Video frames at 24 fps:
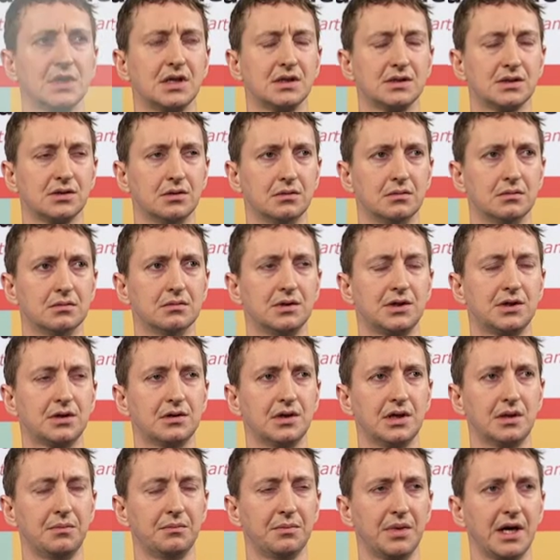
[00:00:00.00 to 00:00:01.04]
So
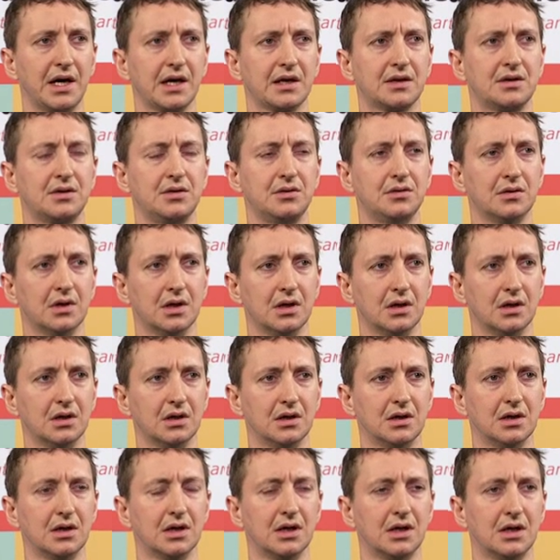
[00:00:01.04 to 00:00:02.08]
returning back to
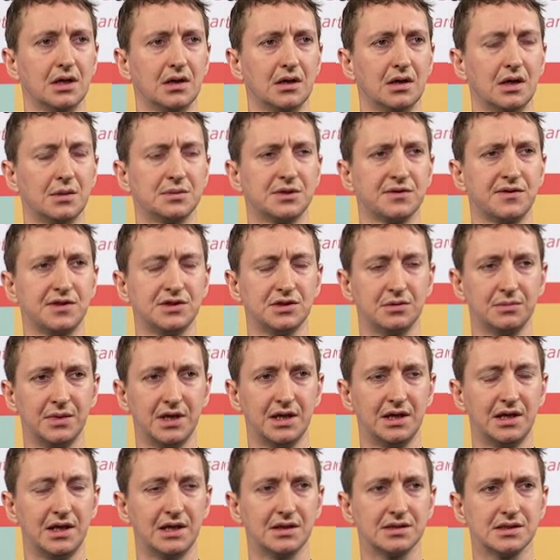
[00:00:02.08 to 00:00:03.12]
our observational
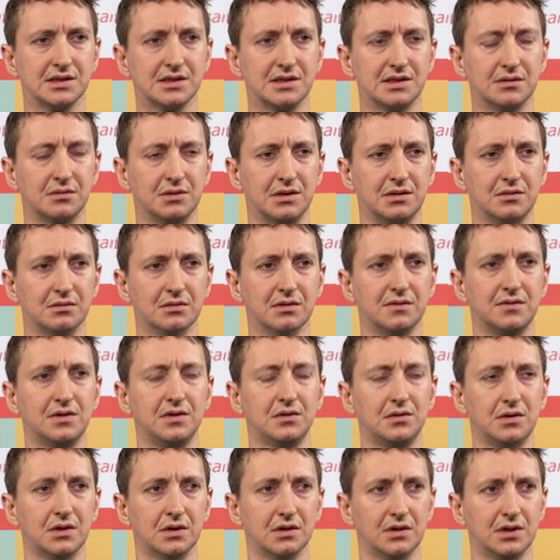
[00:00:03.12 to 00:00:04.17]
meta-analysis that we
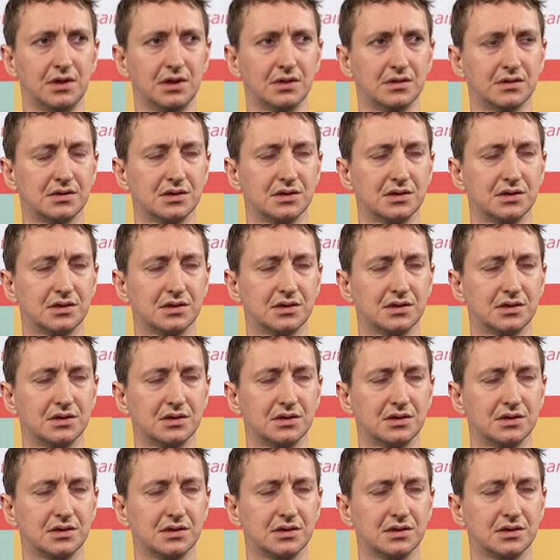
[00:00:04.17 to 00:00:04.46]
reviewed earlier,